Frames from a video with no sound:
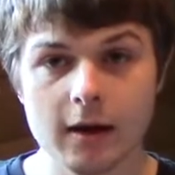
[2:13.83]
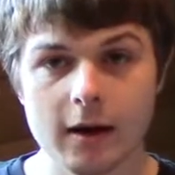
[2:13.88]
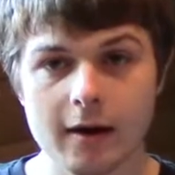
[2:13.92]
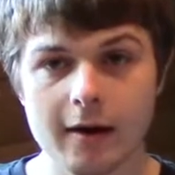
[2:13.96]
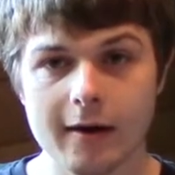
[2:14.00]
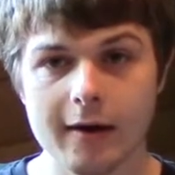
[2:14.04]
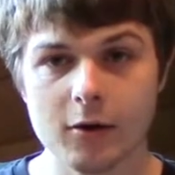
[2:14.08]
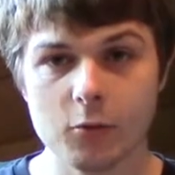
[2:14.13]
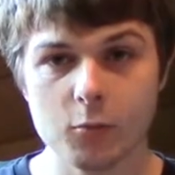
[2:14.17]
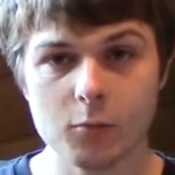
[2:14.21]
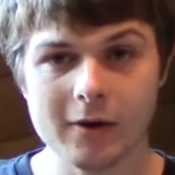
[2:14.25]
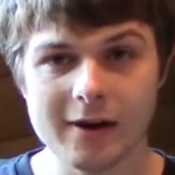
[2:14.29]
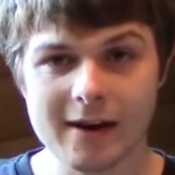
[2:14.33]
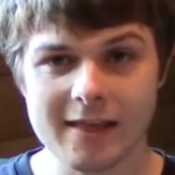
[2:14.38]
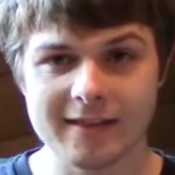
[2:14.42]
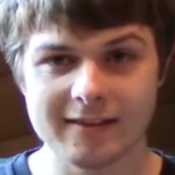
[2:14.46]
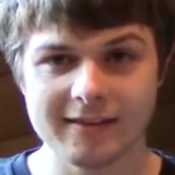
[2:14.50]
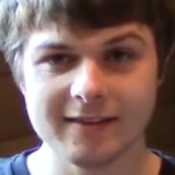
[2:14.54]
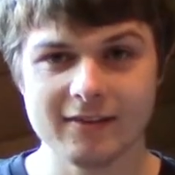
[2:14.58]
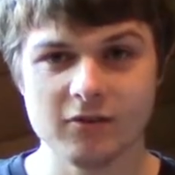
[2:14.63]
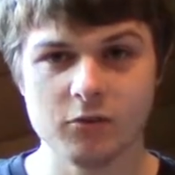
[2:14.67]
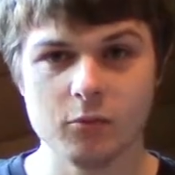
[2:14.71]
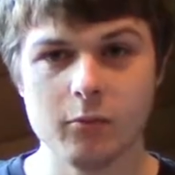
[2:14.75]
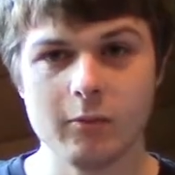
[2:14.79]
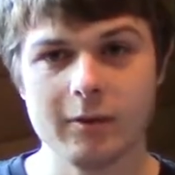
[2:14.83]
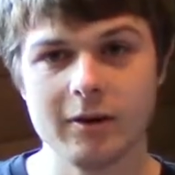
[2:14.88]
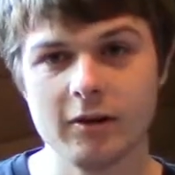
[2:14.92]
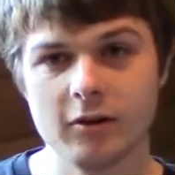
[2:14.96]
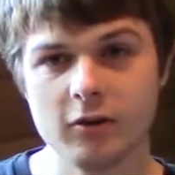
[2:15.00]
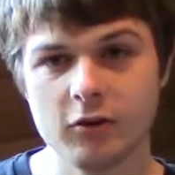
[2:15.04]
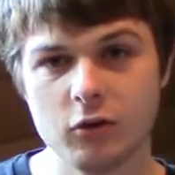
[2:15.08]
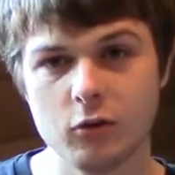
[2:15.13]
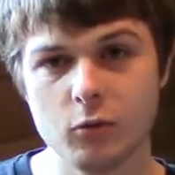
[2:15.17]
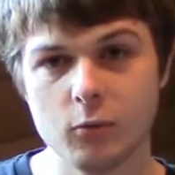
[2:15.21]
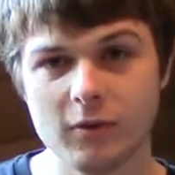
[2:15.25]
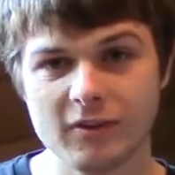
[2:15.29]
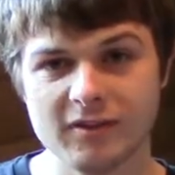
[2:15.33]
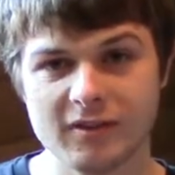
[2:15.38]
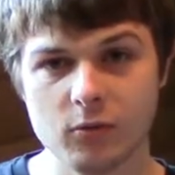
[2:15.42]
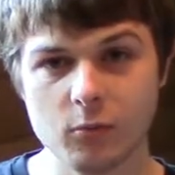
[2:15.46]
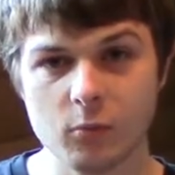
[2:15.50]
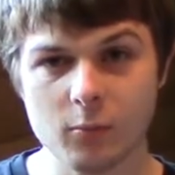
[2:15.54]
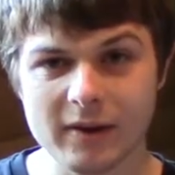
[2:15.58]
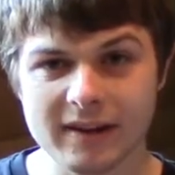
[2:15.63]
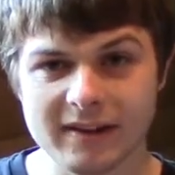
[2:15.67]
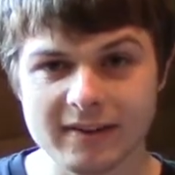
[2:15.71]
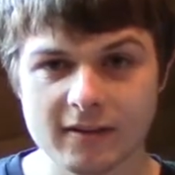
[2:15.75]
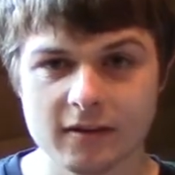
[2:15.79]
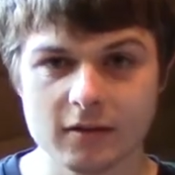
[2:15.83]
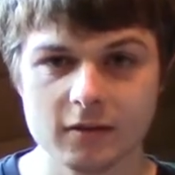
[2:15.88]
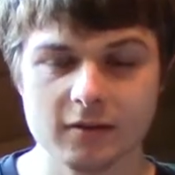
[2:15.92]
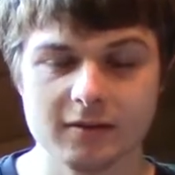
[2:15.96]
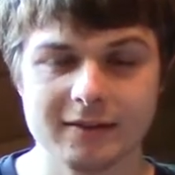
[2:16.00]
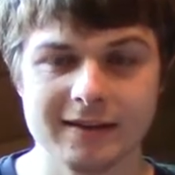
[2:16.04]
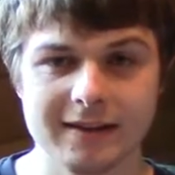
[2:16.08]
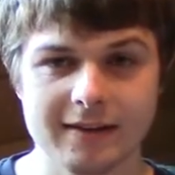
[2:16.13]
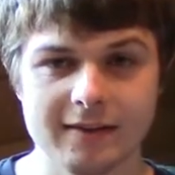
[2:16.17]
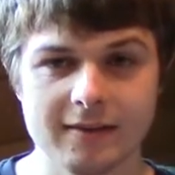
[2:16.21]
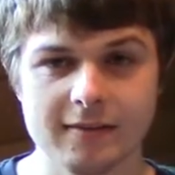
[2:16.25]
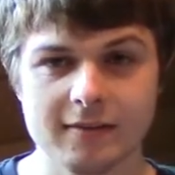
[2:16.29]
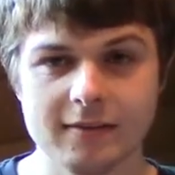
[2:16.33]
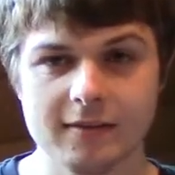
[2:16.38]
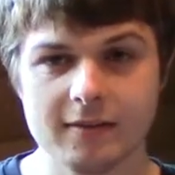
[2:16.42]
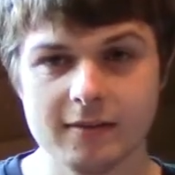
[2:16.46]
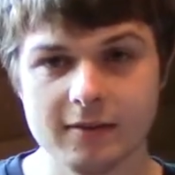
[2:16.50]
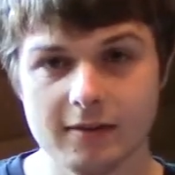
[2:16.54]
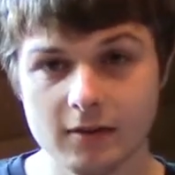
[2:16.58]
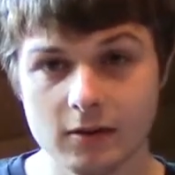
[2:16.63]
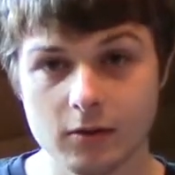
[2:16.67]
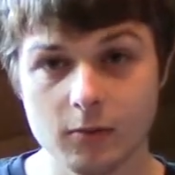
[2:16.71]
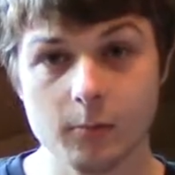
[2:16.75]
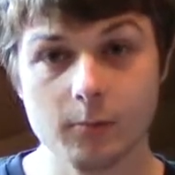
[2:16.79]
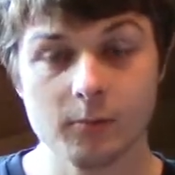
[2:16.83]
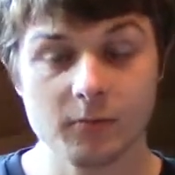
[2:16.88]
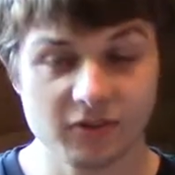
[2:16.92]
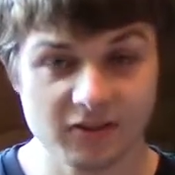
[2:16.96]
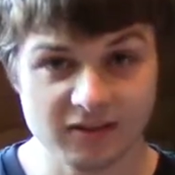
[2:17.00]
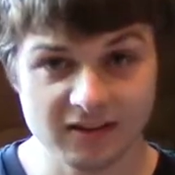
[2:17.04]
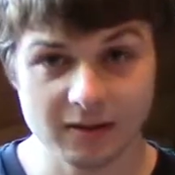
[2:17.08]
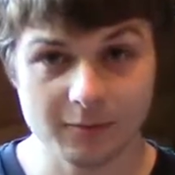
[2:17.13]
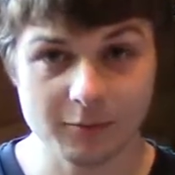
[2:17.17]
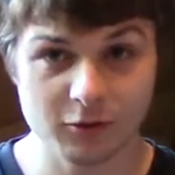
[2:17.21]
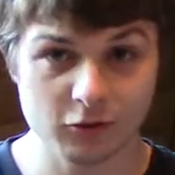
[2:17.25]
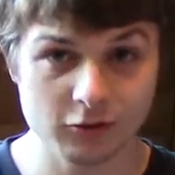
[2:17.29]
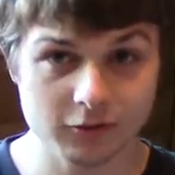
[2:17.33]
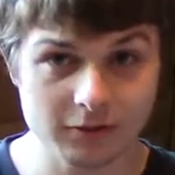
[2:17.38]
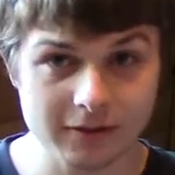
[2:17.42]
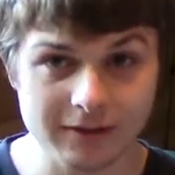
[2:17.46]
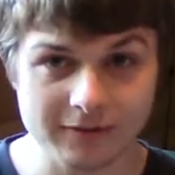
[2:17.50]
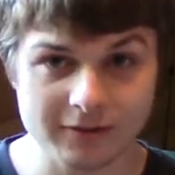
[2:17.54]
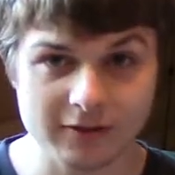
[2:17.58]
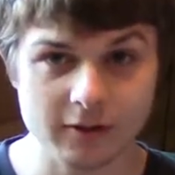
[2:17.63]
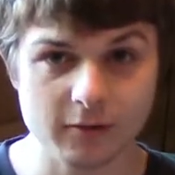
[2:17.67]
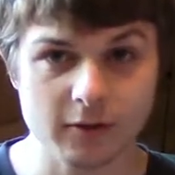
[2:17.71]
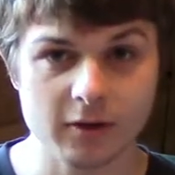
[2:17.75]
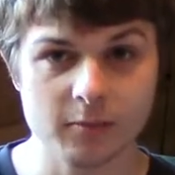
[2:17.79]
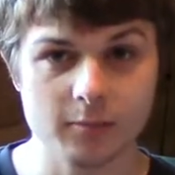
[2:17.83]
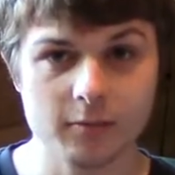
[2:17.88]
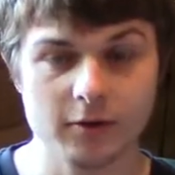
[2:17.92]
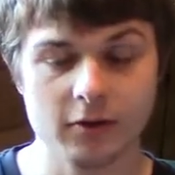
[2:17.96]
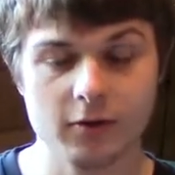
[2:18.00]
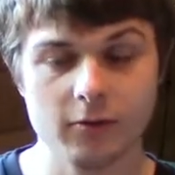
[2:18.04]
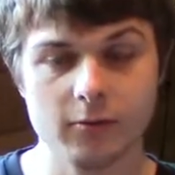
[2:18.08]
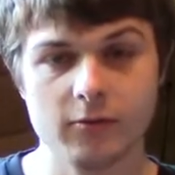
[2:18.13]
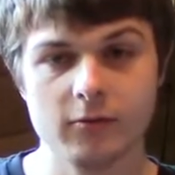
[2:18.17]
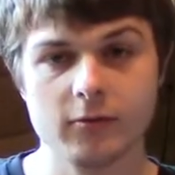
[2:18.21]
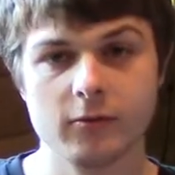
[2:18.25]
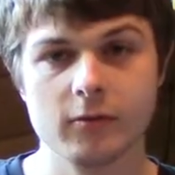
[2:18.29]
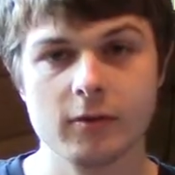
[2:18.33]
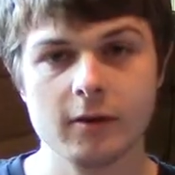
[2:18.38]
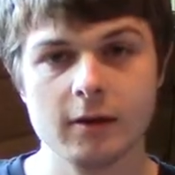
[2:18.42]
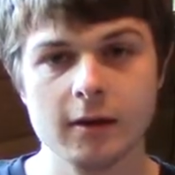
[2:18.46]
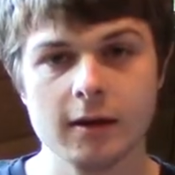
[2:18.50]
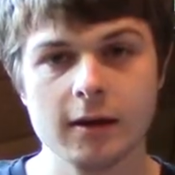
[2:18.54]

And one of the tests we wanted to do was a wind tunnel test, see how much lift it could produce.